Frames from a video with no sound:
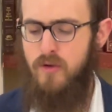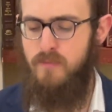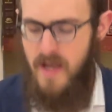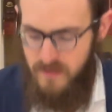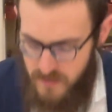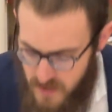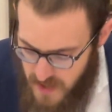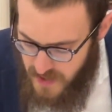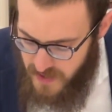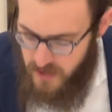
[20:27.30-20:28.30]
yud bet,
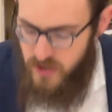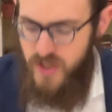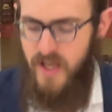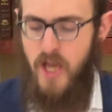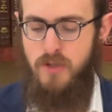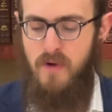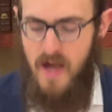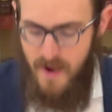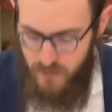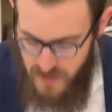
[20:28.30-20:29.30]
ir sheyesh
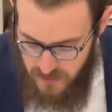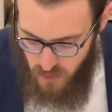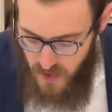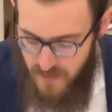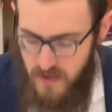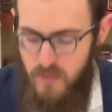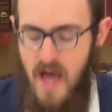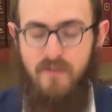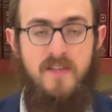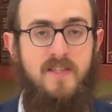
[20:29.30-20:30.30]
ba avodat kochavim. You
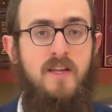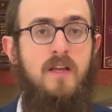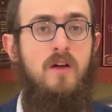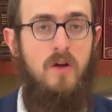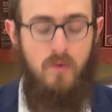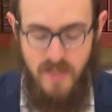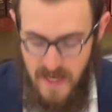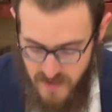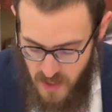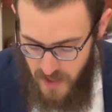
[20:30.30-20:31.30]
have a city which
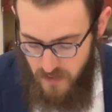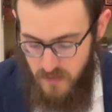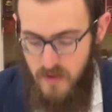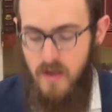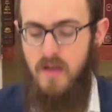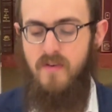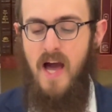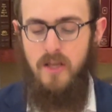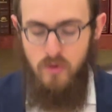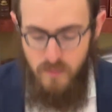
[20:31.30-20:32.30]
has an idol.
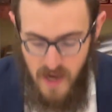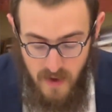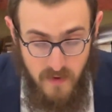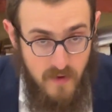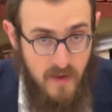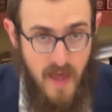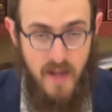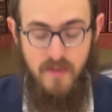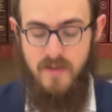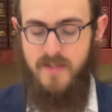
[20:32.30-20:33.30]
V'hayu ba, and
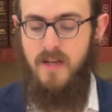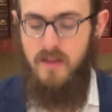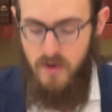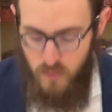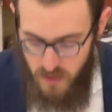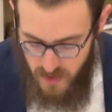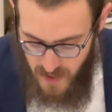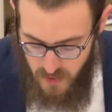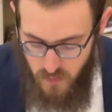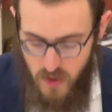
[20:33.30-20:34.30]
in the city there were
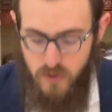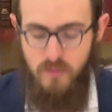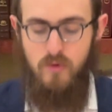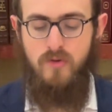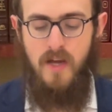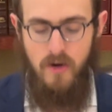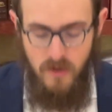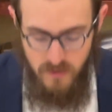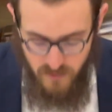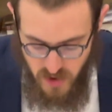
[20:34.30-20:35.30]
chanuyot
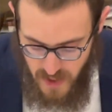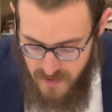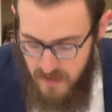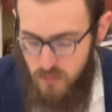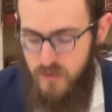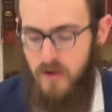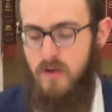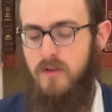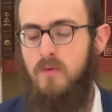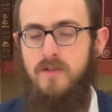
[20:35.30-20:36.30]
mu'utarot v'sheinan
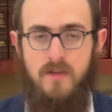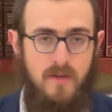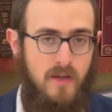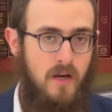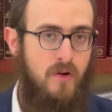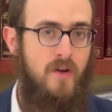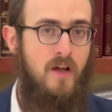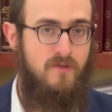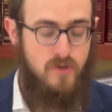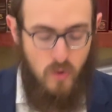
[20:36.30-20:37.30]
mutarot. There was an area
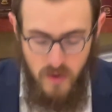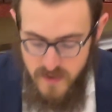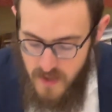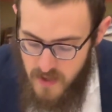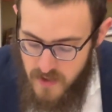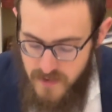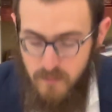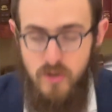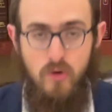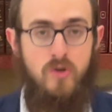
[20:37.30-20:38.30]
of stores.
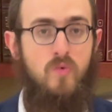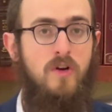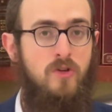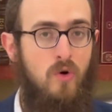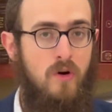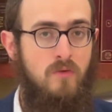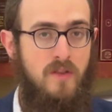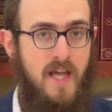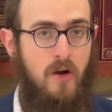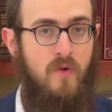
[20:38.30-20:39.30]
Some stores were adorned
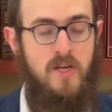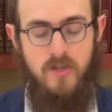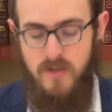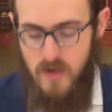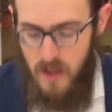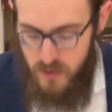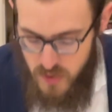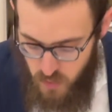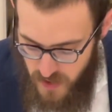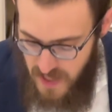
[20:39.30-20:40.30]
with decorations,
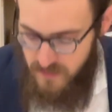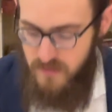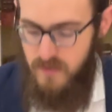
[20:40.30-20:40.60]
others were not.